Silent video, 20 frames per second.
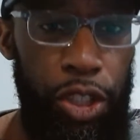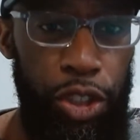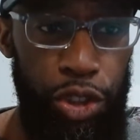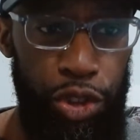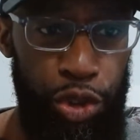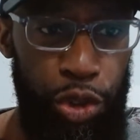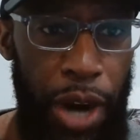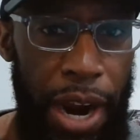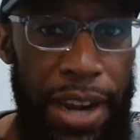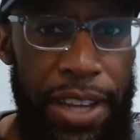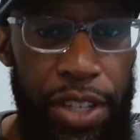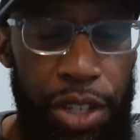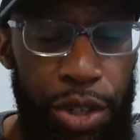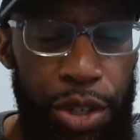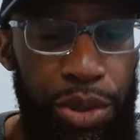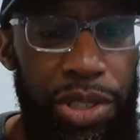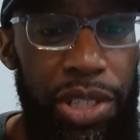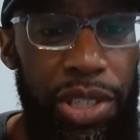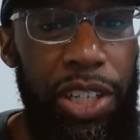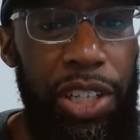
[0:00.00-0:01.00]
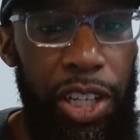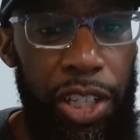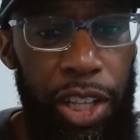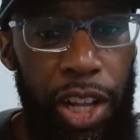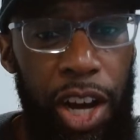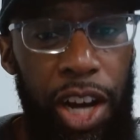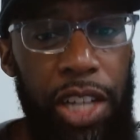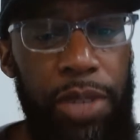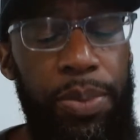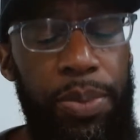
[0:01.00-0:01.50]
try using
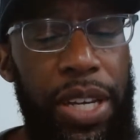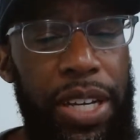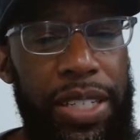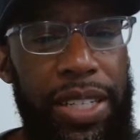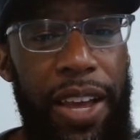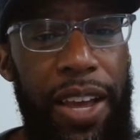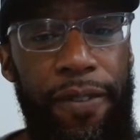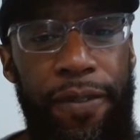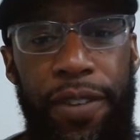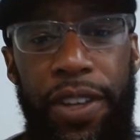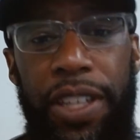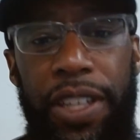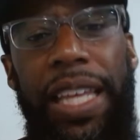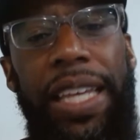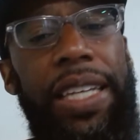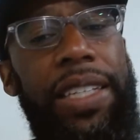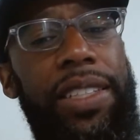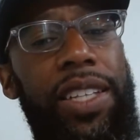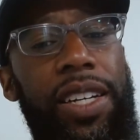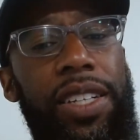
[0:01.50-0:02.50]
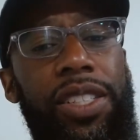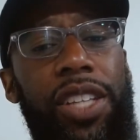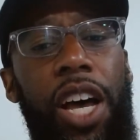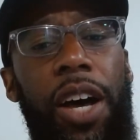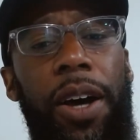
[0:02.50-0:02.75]
Claude, because I feel like it does